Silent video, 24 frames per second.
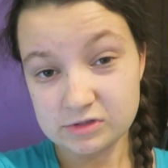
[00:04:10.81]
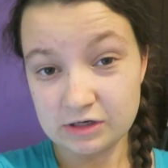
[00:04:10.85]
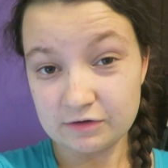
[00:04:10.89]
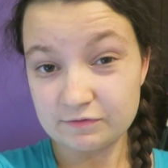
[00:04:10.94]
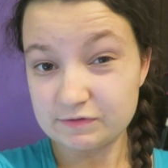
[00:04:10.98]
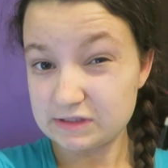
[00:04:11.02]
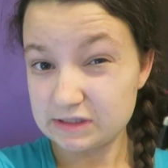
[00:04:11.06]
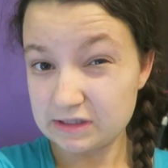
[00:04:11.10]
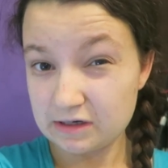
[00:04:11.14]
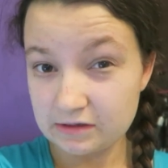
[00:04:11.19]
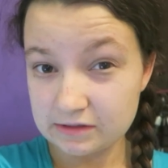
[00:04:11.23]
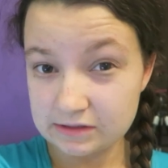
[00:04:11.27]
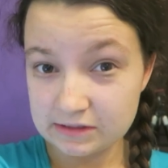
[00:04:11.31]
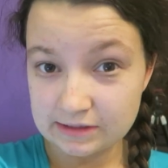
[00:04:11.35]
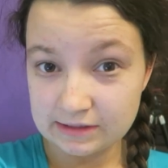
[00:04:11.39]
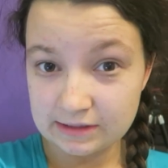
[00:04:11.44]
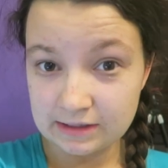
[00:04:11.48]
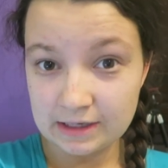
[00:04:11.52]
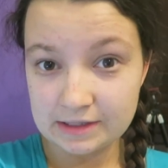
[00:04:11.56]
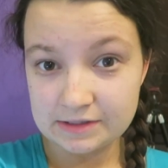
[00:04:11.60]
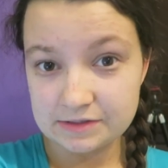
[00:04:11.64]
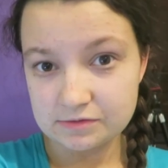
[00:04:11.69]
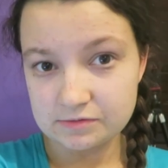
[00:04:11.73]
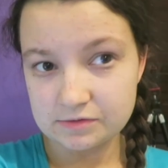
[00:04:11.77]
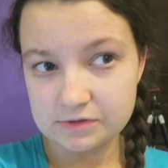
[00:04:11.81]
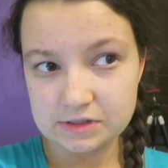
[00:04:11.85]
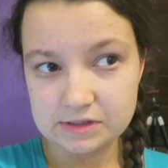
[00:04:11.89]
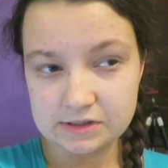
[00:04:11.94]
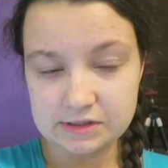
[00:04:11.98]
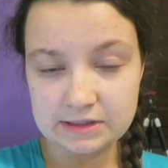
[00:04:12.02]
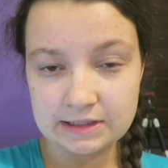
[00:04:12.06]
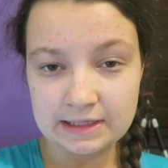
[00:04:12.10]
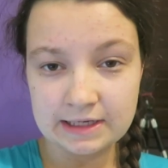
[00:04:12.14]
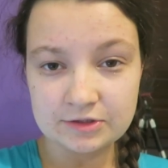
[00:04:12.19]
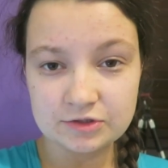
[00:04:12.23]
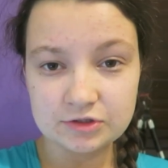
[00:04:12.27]
So I obviously can't turn the lights on because I
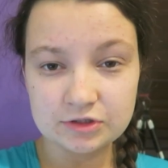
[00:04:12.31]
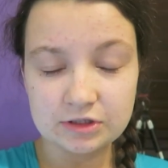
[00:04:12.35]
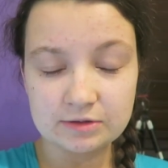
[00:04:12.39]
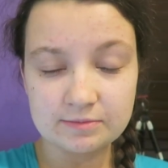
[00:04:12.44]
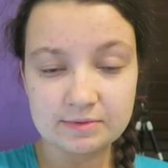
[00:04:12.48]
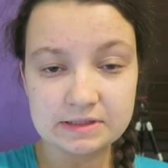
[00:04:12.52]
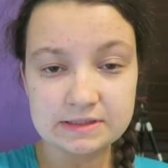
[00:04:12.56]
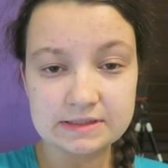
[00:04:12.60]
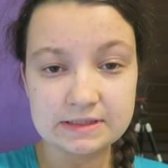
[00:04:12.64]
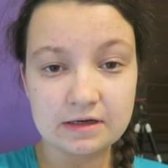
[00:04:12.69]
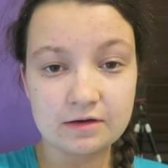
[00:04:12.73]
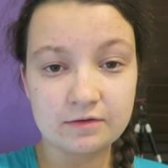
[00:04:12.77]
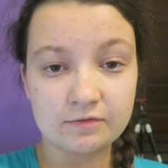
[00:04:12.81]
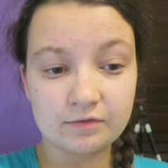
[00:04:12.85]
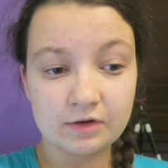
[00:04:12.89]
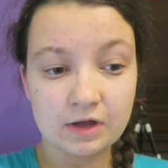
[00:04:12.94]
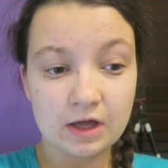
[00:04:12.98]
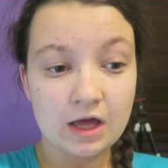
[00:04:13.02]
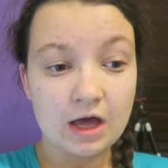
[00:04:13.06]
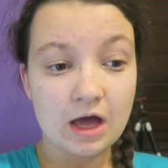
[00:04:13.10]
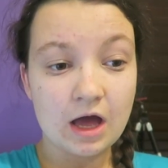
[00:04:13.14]
could electrocute myself.